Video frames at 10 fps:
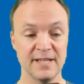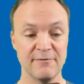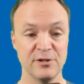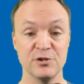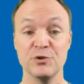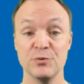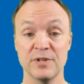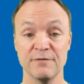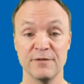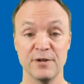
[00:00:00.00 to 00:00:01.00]
7 to
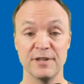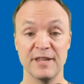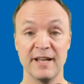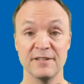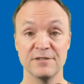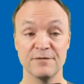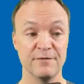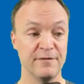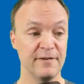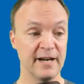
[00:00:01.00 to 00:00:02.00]
convert things
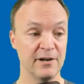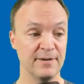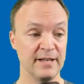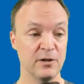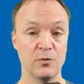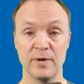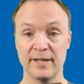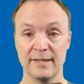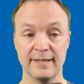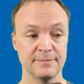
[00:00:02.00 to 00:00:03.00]
very
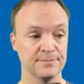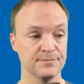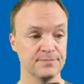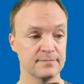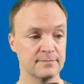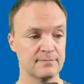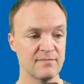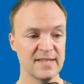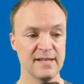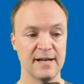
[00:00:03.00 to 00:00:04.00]
quickly.
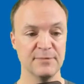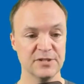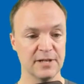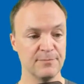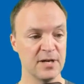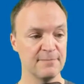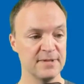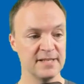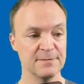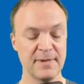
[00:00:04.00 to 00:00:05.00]
I'm just going to
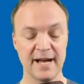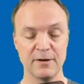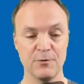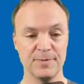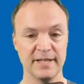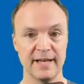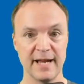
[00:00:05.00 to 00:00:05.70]
pop this back open